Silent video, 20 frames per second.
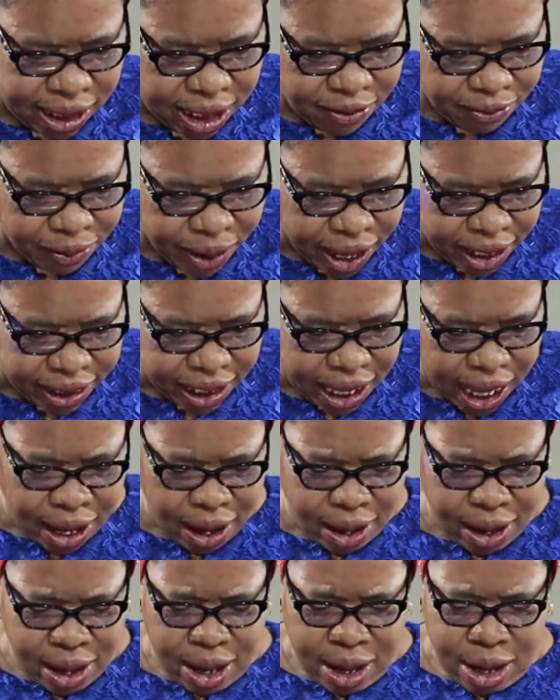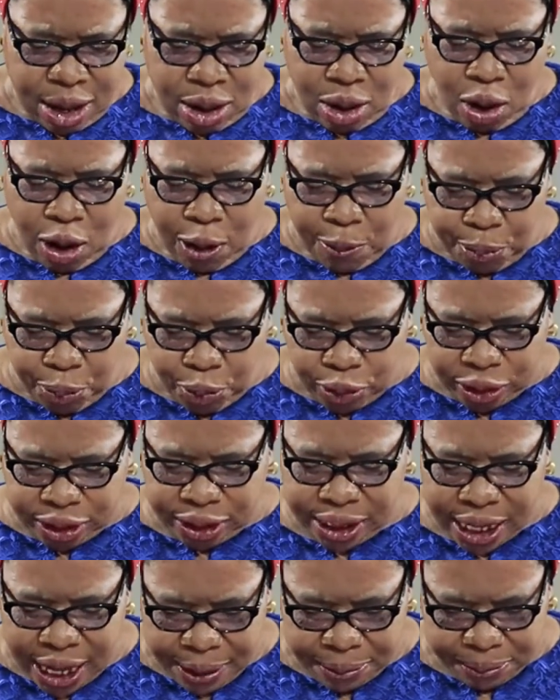Father, uproot
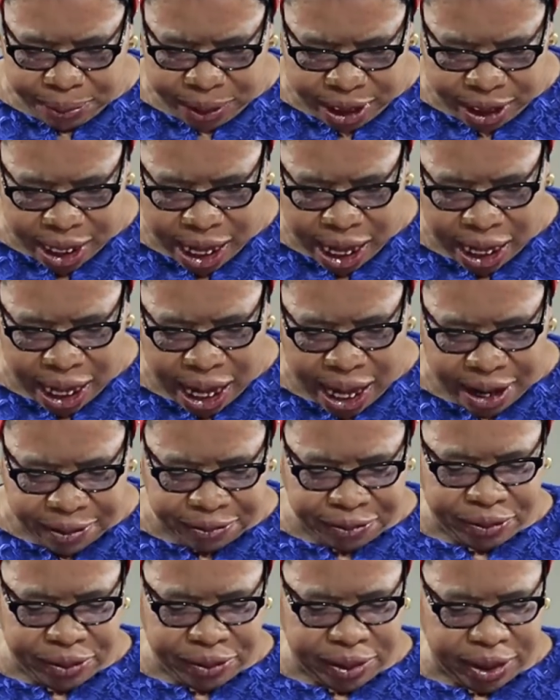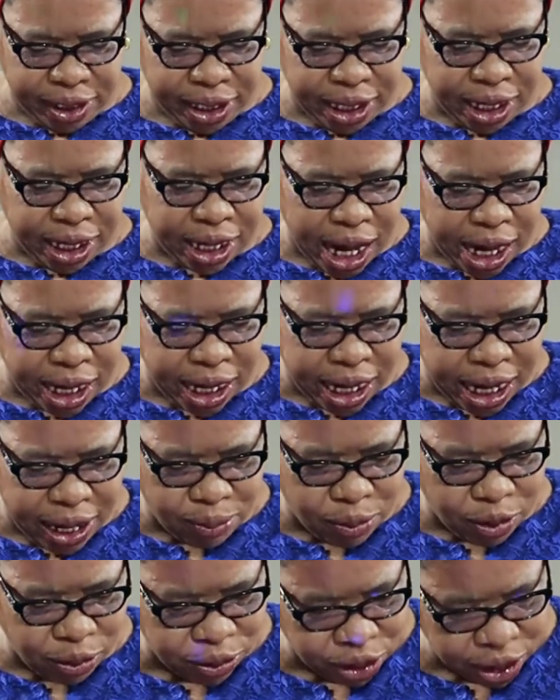them in their life in the
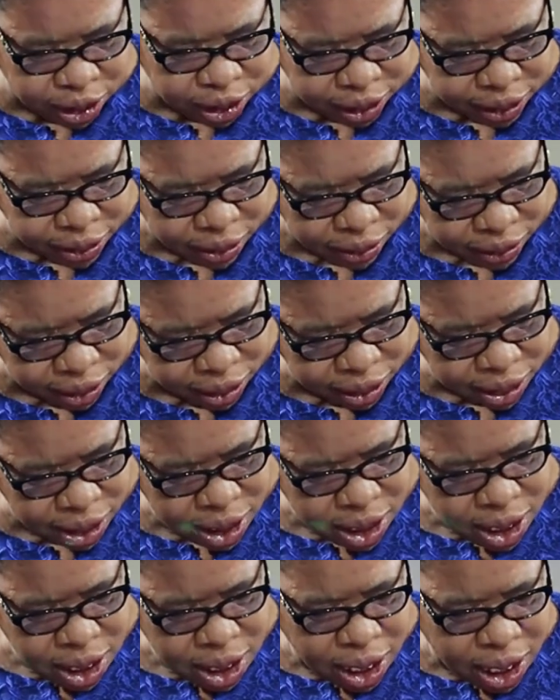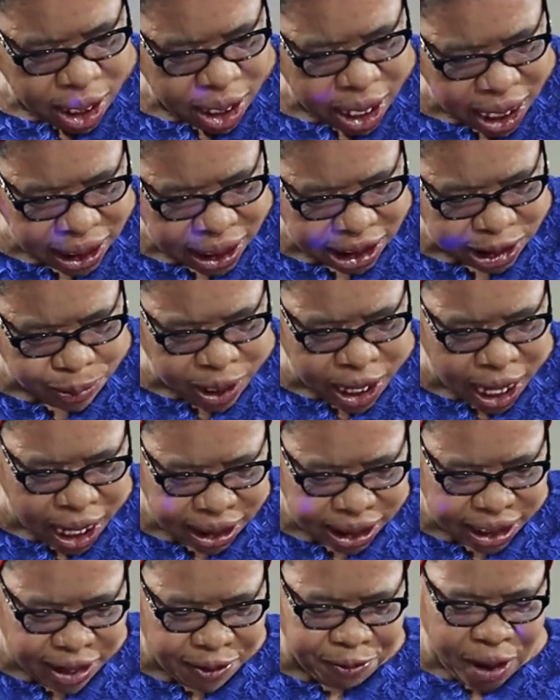name of Jesus. The next prayer
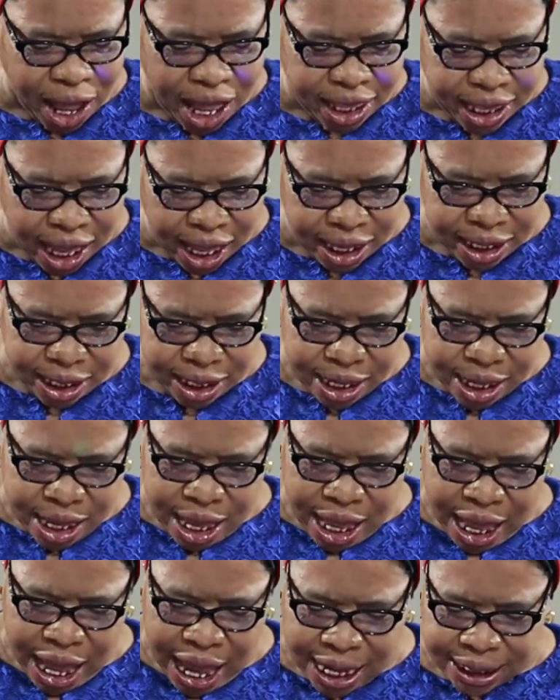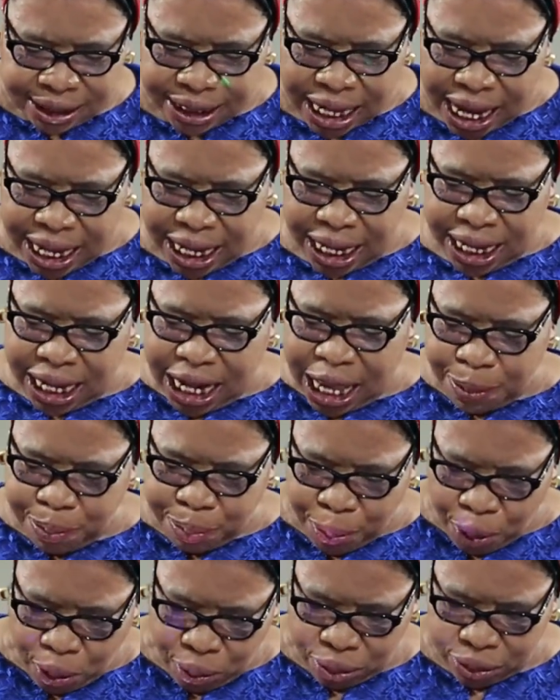is, Father, as I
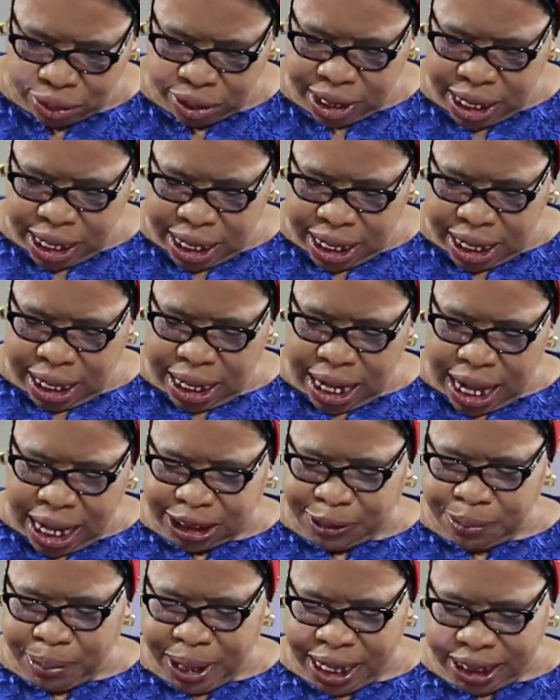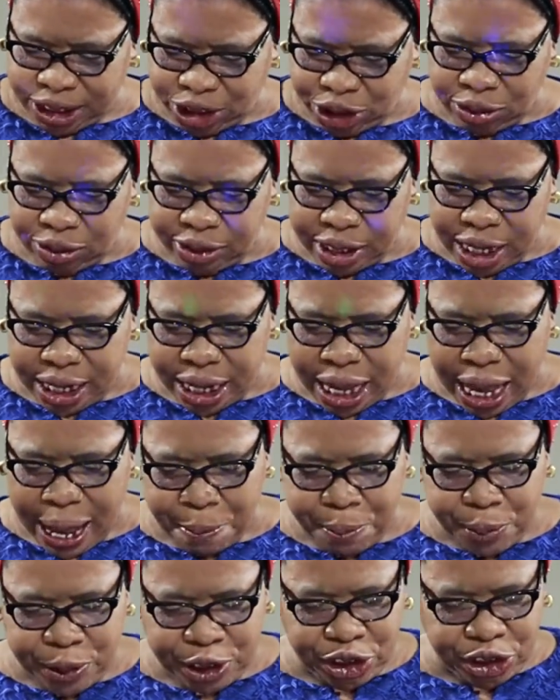labor, let my children
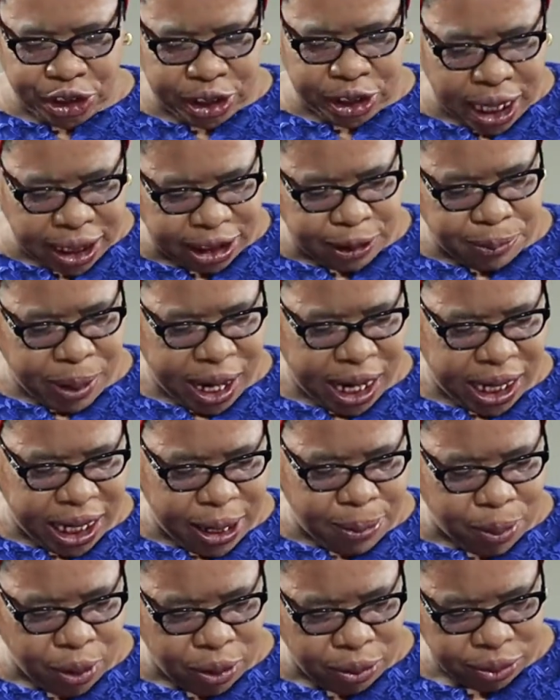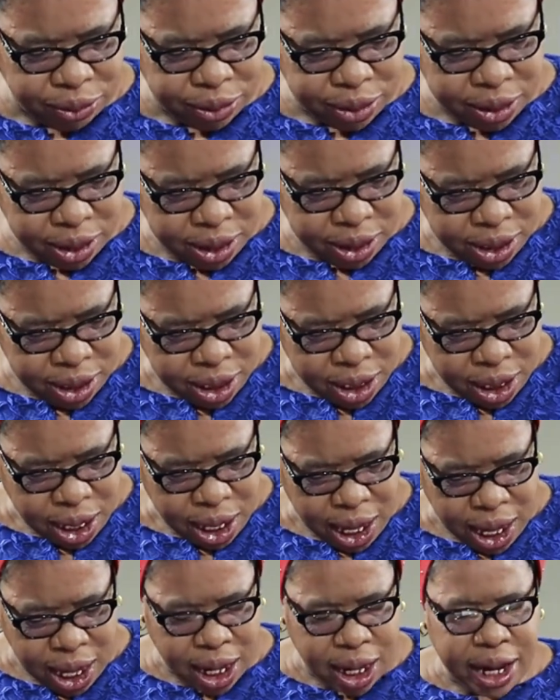appreciate my labor
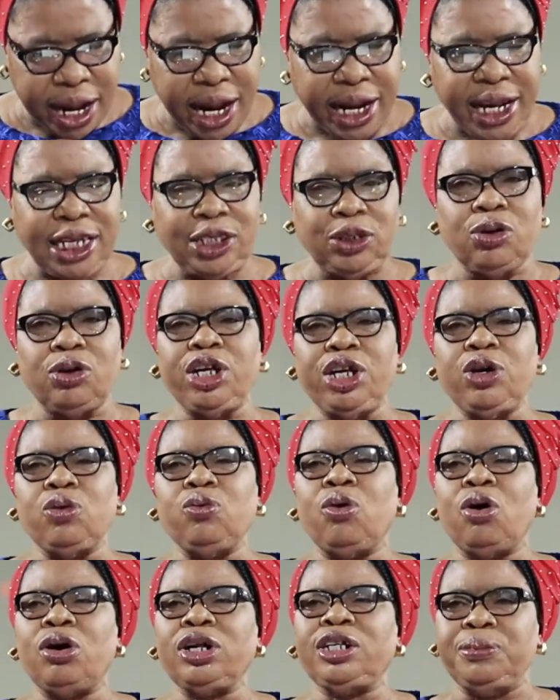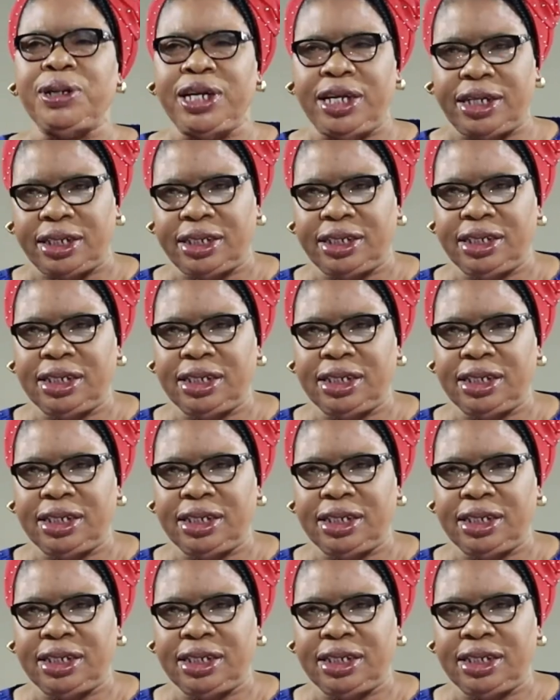and ready to reward me.